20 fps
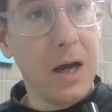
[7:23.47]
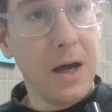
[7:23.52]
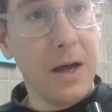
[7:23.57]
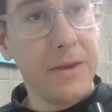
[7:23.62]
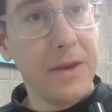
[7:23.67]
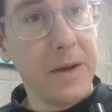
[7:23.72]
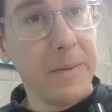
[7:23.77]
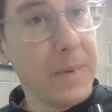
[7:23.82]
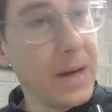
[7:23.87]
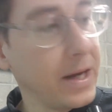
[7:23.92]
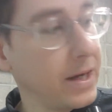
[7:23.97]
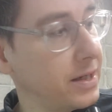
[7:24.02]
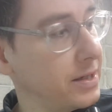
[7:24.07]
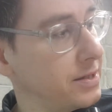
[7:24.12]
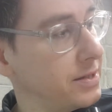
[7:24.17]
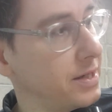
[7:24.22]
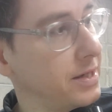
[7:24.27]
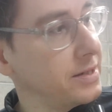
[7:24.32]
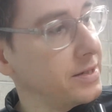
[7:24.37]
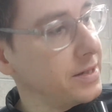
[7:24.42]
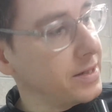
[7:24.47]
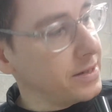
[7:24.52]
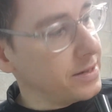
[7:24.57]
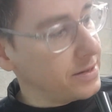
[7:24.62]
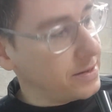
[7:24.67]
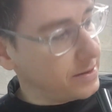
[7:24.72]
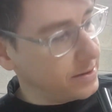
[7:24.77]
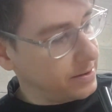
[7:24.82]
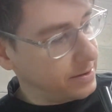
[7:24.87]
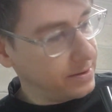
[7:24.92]
they make a
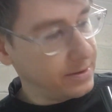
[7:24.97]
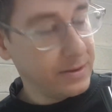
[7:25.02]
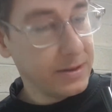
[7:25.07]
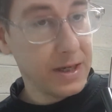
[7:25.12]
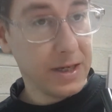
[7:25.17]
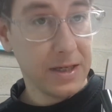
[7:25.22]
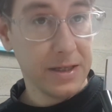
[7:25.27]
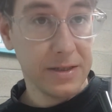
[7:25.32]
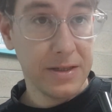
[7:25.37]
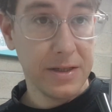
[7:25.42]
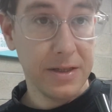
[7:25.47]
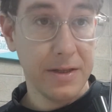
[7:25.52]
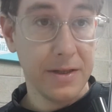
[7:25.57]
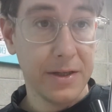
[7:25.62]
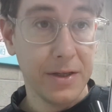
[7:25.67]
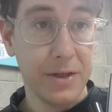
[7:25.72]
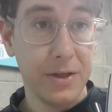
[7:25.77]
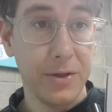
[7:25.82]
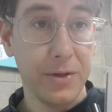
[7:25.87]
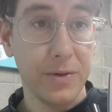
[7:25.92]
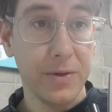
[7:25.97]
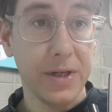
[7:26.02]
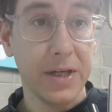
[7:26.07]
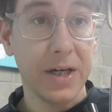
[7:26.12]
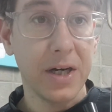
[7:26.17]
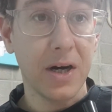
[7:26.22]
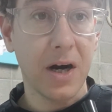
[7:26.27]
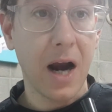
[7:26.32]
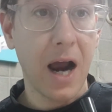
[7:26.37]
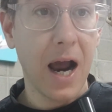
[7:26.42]
sentence. They can see the cue
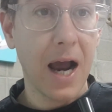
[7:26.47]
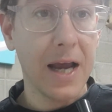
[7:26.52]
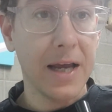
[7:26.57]
here.